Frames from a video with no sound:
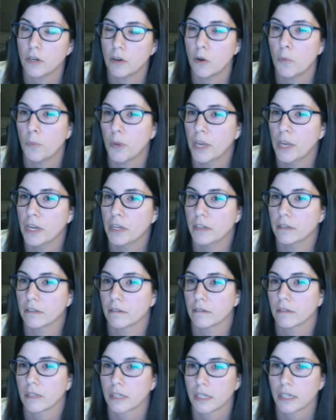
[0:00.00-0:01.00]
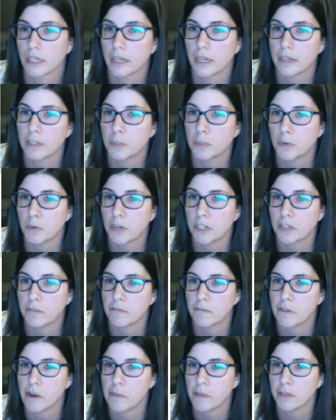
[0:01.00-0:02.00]
and open and get
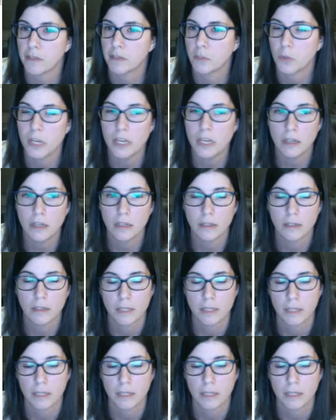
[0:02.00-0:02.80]
inspiration from and tweak.